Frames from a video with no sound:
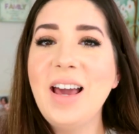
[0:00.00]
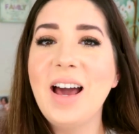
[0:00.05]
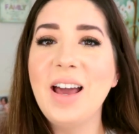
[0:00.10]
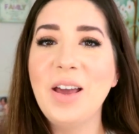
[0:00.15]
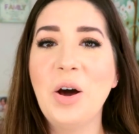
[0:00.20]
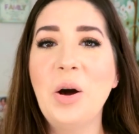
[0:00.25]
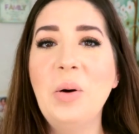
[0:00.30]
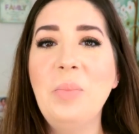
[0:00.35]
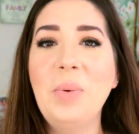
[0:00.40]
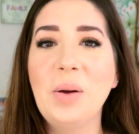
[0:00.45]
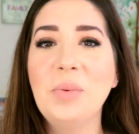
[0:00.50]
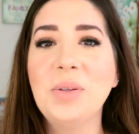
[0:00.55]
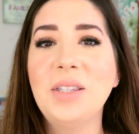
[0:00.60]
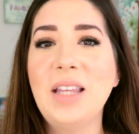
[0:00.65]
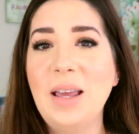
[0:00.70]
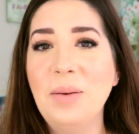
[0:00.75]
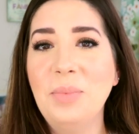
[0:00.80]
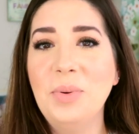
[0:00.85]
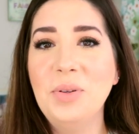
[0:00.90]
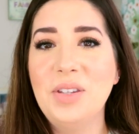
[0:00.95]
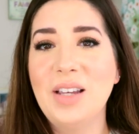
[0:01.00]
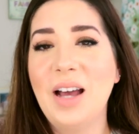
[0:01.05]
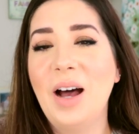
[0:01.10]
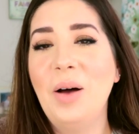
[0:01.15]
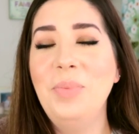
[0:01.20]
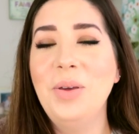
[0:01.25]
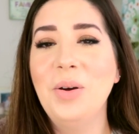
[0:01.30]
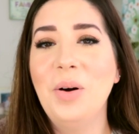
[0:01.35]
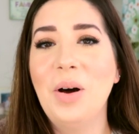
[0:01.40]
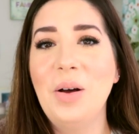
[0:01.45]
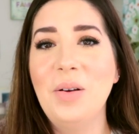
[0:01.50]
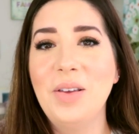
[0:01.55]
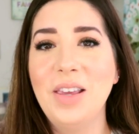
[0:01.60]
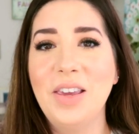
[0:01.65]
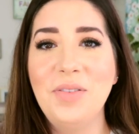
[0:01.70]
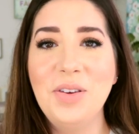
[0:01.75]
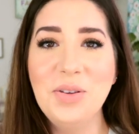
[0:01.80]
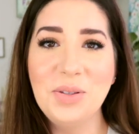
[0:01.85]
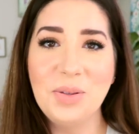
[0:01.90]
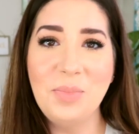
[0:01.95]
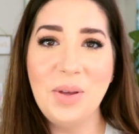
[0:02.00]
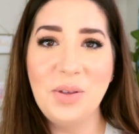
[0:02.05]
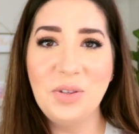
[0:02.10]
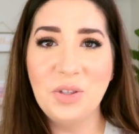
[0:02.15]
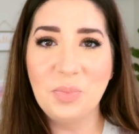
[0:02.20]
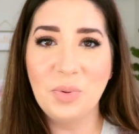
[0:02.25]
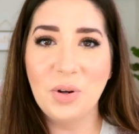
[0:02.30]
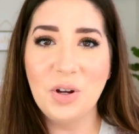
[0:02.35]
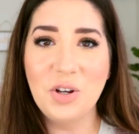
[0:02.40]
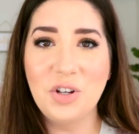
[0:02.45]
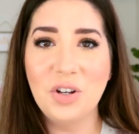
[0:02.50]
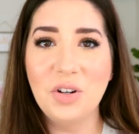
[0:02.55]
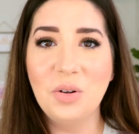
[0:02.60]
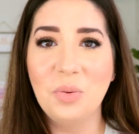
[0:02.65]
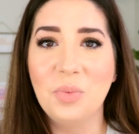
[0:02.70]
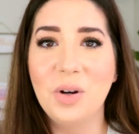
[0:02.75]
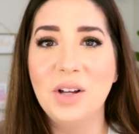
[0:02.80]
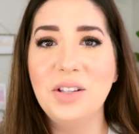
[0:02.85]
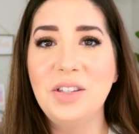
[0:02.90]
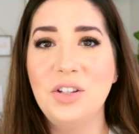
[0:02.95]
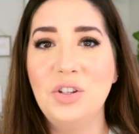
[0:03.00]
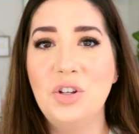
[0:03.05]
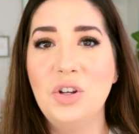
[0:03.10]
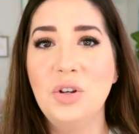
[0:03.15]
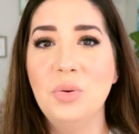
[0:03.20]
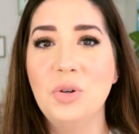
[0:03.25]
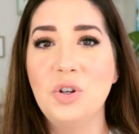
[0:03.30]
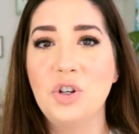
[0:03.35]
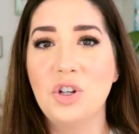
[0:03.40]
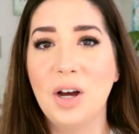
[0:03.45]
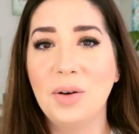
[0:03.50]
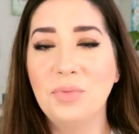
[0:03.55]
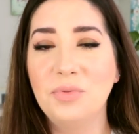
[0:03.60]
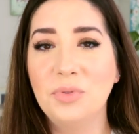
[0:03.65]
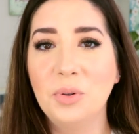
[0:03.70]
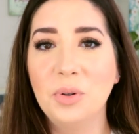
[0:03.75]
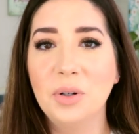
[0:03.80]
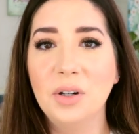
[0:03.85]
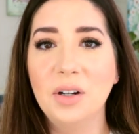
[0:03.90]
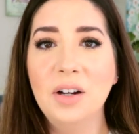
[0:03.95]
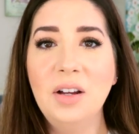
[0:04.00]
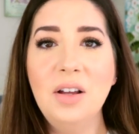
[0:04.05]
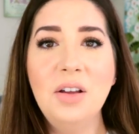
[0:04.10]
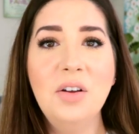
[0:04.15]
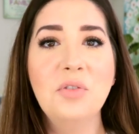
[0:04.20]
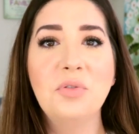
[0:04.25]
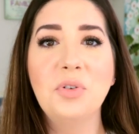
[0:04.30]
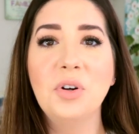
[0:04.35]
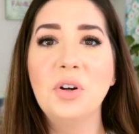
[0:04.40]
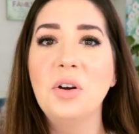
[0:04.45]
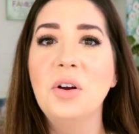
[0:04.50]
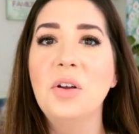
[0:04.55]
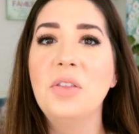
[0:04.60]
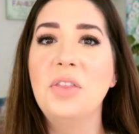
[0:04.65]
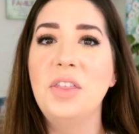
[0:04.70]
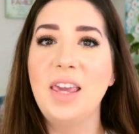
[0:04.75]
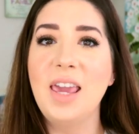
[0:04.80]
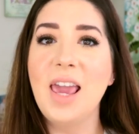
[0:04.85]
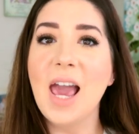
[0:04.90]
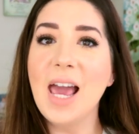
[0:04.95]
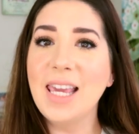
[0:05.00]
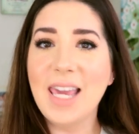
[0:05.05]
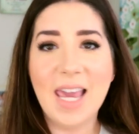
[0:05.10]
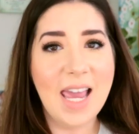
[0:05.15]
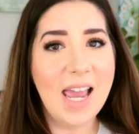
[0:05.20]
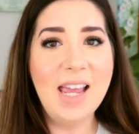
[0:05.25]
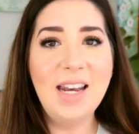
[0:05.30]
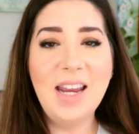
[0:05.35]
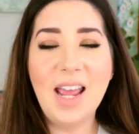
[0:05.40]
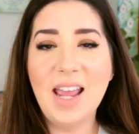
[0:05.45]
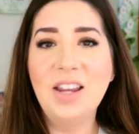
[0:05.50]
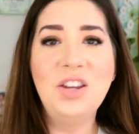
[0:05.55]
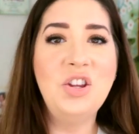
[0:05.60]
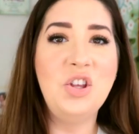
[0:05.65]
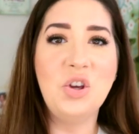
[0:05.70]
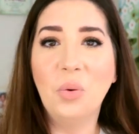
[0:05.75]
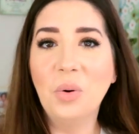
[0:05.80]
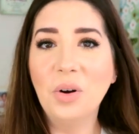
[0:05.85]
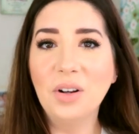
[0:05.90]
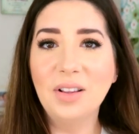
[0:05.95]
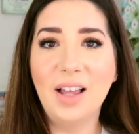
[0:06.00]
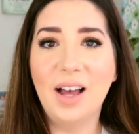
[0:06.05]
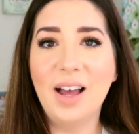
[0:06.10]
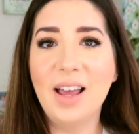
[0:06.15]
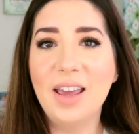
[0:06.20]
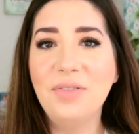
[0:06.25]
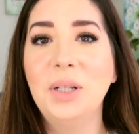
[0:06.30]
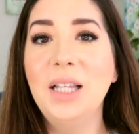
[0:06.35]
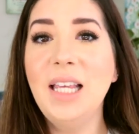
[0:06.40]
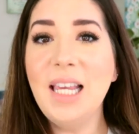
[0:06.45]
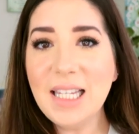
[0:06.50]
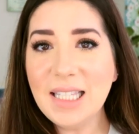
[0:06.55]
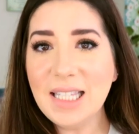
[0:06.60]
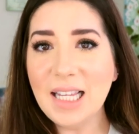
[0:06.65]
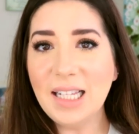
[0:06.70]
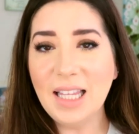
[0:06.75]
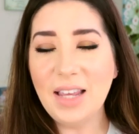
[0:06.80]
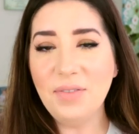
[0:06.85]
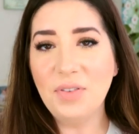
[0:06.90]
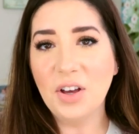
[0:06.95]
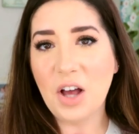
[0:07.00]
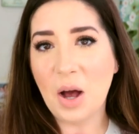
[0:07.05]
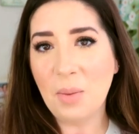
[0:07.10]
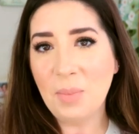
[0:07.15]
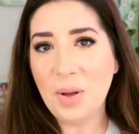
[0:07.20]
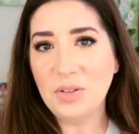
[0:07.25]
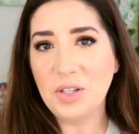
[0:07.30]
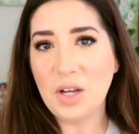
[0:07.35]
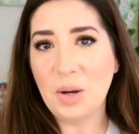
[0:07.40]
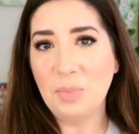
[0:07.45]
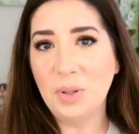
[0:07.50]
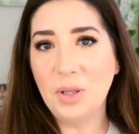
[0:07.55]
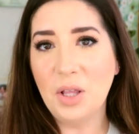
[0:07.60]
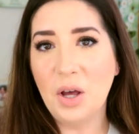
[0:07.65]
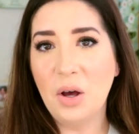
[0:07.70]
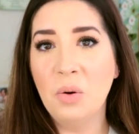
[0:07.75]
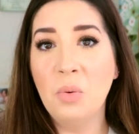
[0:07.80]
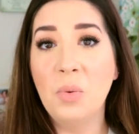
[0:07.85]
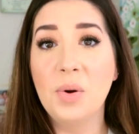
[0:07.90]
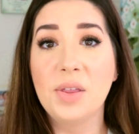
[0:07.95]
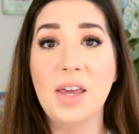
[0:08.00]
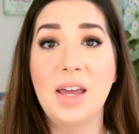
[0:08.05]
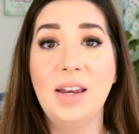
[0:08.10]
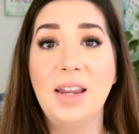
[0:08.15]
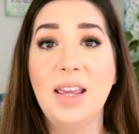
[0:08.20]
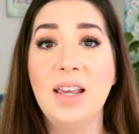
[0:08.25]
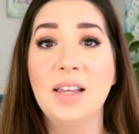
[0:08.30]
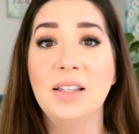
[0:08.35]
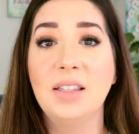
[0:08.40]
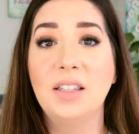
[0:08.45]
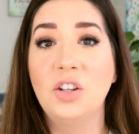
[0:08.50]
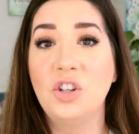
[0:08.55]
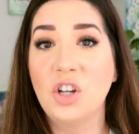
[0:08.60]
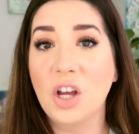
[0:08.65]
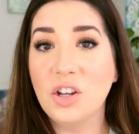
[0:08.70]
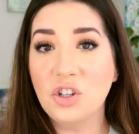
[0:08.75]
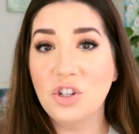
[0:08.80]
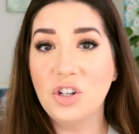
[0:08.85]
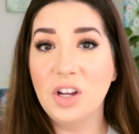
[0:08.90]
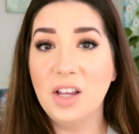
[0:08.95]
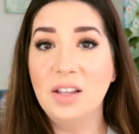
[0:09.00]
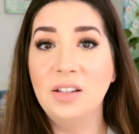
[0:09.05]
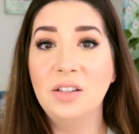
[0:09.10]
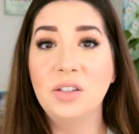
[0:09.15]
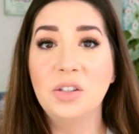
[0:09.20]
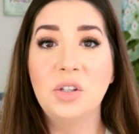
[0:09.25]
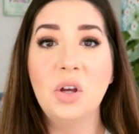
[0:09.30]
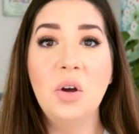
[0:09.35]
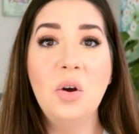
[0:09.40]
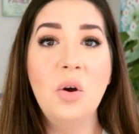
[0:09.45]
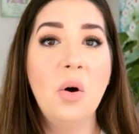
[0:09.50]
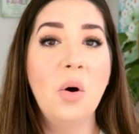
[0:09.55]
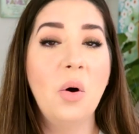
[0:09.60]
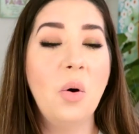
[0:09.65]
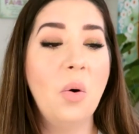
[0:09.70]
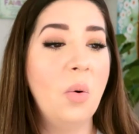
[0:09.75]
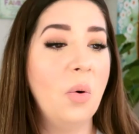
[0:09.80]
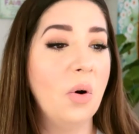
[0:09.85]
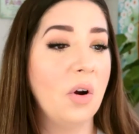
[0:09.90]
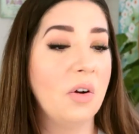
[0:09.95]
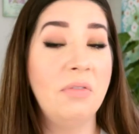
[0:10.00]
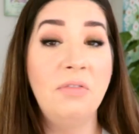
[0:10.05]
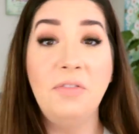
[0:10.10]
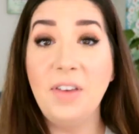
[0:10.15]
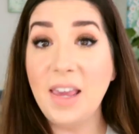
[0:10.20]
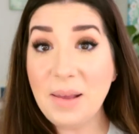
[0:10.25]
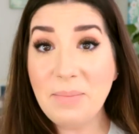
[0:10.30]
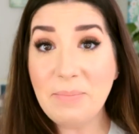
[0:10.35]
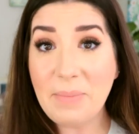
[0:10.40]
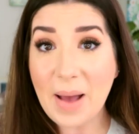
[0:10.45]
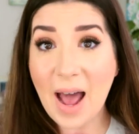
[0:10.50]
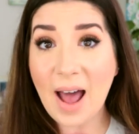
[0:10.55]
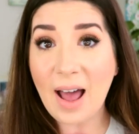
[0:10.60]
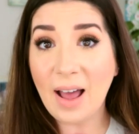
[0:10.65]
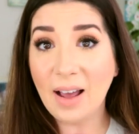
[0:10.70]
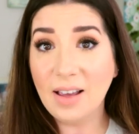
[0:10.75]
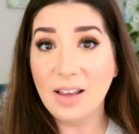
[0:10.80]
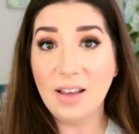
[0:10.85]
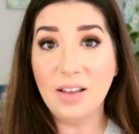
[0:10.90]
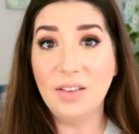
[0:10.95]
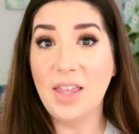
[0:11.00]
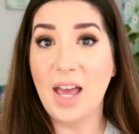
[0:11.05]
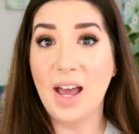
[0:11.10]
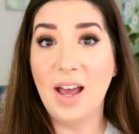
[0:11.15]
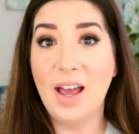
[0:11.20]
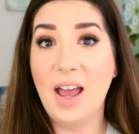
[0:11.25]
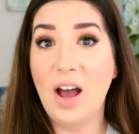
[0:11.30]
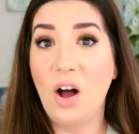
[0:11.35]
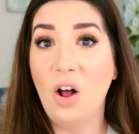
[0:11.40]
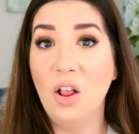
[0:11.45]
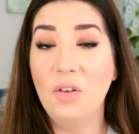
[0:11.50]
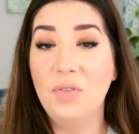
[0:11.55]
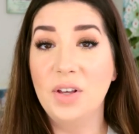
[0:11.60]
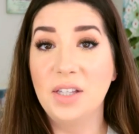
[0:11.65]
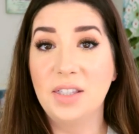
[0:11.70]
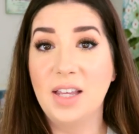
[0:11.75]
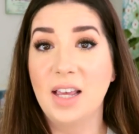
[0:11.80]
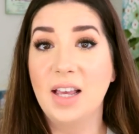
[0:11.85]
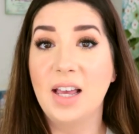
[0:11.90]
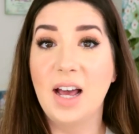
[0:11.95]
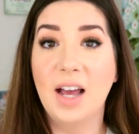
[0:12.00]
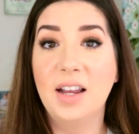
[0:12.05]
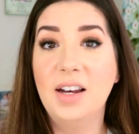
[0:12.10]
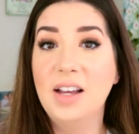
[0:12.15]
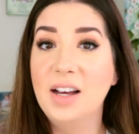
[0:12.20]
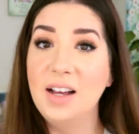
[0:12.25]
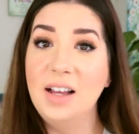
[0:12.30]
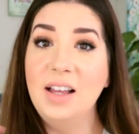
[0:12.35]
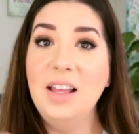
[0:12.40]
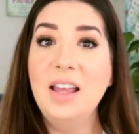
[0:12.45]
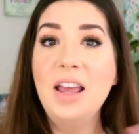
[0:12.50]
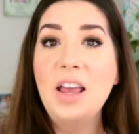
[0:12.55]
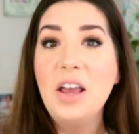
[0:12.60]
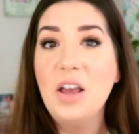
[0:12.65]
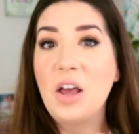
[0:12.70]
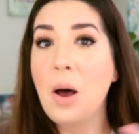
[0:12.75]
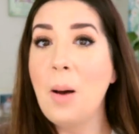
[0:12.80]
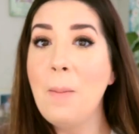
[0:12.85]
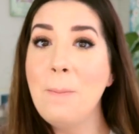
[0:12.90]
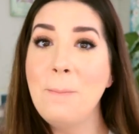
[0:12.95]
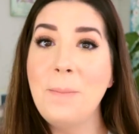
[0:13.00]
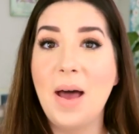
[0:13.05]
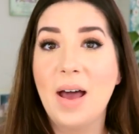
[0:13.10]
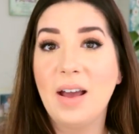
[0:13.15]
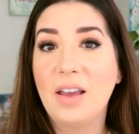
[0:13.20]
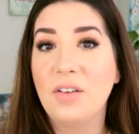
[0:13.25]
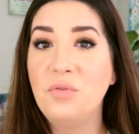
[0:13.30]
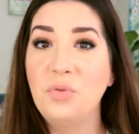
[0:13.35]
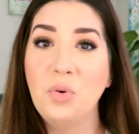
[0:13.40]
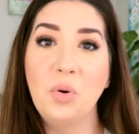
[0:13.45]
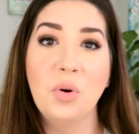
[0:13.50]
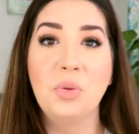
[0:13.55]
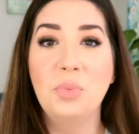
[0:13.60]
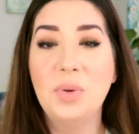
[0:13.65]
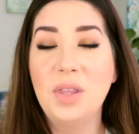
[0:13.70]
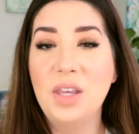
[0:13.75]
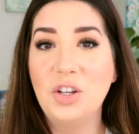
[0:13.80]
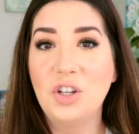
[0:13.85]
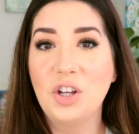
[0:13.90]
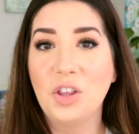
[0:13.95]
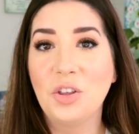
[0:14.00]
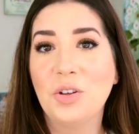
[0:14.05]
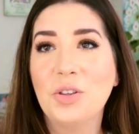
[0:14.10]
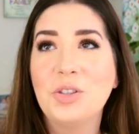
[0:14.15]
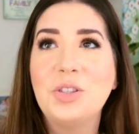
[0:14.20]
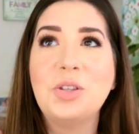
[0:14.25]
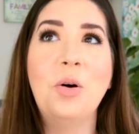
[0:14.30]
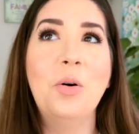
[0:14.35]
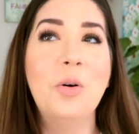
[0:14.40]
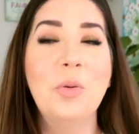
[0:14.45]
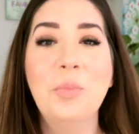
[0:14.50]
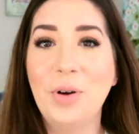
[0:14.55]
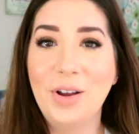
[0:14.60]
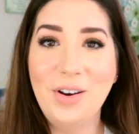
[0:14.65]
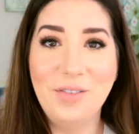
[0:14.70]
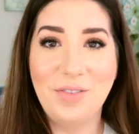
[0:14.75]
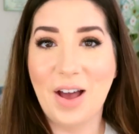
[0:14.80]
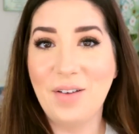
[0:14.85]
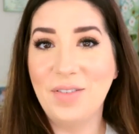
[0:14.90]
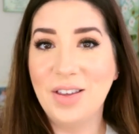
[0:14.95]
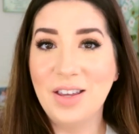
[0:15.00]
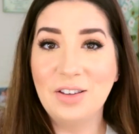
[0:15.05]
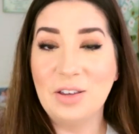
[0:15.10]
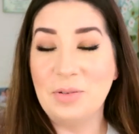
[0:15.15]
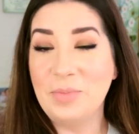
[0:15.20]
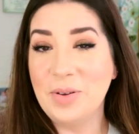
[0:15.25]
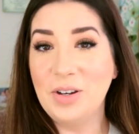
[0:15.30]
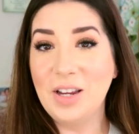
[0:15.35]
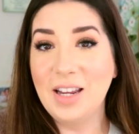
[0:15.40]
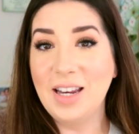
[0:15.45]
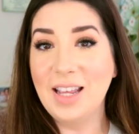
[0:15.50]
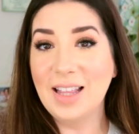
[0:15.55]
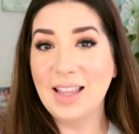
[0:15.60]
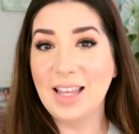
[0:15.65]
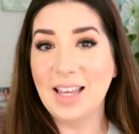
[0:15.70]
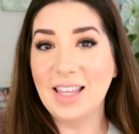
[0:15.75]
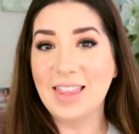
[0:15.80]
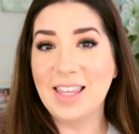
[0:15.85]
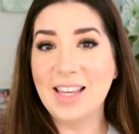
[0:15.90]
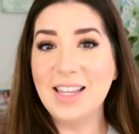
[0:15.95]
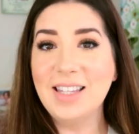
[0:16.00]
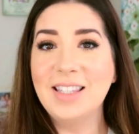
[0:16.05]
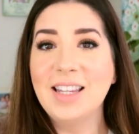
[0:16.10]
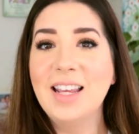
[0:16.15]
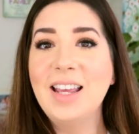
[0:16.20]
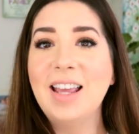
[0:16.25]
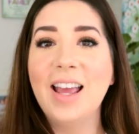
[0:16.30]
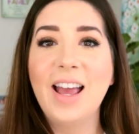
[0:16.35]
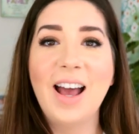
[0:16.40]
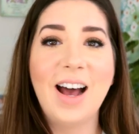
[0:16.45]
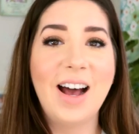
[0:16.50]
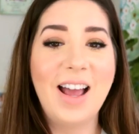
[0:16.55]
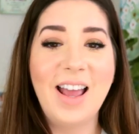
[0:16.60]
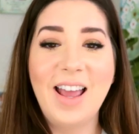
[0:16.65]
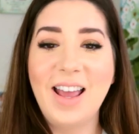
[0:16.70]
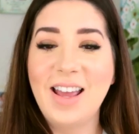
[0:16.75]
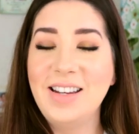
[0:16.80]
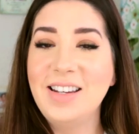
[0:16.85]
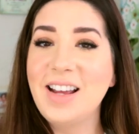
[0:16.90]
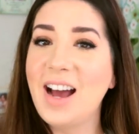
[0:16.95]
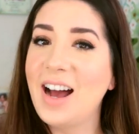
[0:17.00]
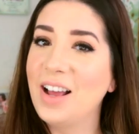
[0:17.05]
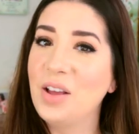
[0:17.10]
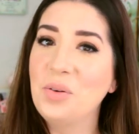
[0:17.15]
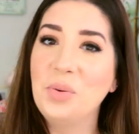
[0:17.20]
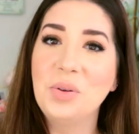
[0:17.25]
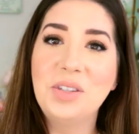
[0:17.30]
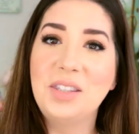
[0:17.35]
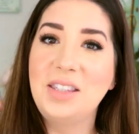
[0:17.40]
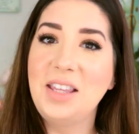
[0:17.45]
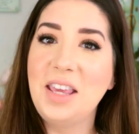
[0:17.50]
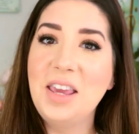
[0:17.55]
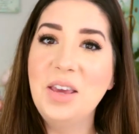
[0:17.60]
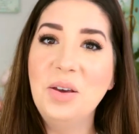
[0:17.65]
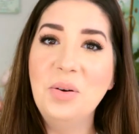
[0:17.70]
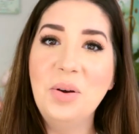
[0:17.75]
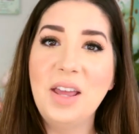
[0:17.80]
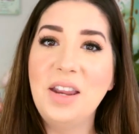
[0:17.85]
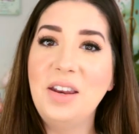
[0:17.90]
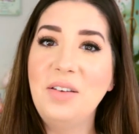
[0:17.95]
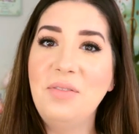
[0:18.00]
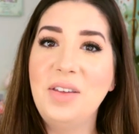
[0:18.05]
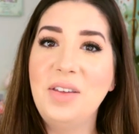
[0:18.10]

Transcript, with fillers: I hope I was able to help you out and give you some inspiration on what to shop for for the kid in your life. Please leave a comment down below with any suggestions or feedback that all of us could kind of come back and forth with each other. It's the whole point of having a community like this. And I will see you in a